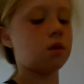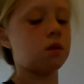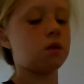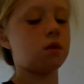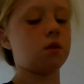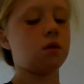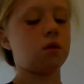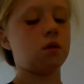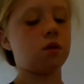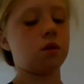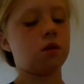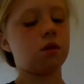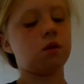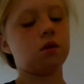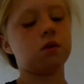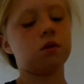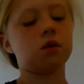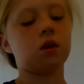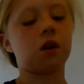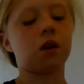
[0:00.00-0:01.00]

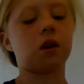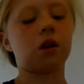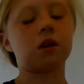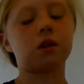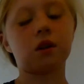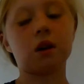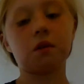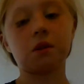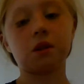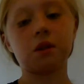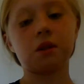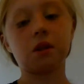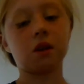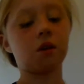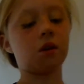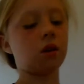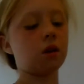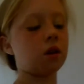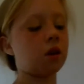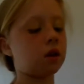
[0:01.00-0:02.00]
Sorry guys, I have a
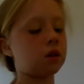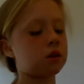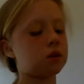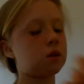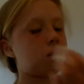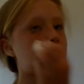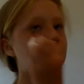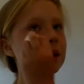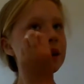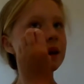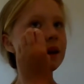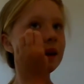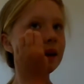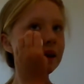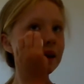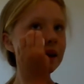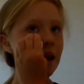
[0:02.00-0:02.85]
sink right next to me.